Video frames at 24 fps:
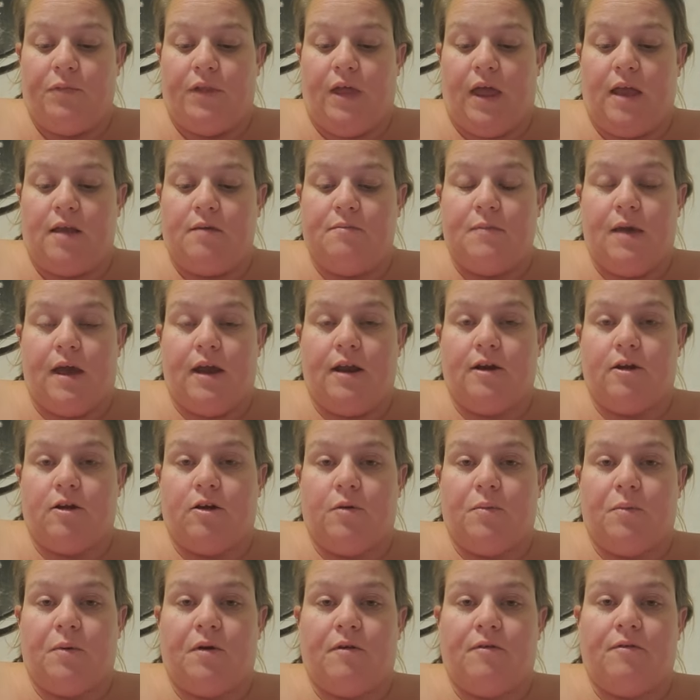like
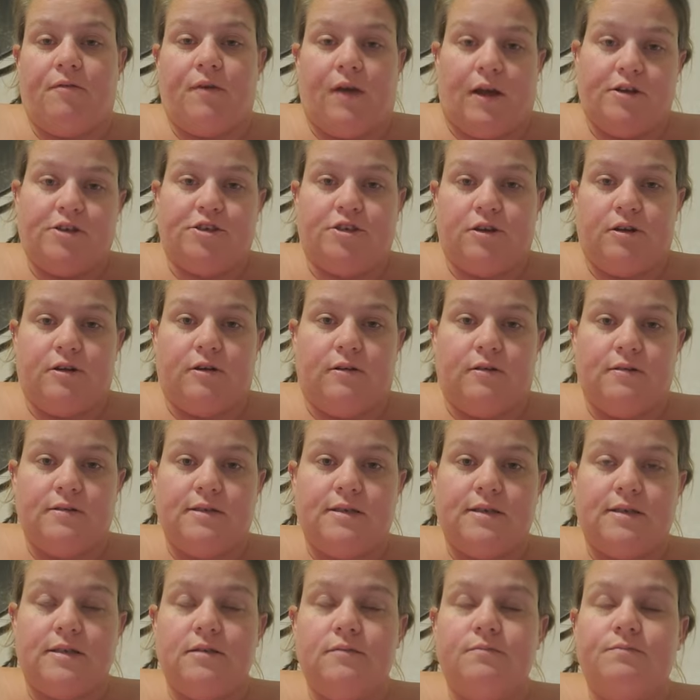medical
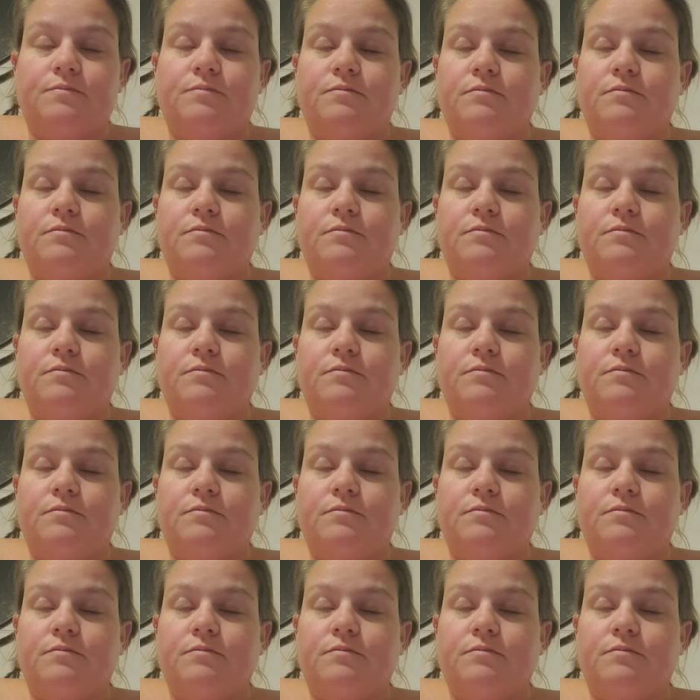professionals.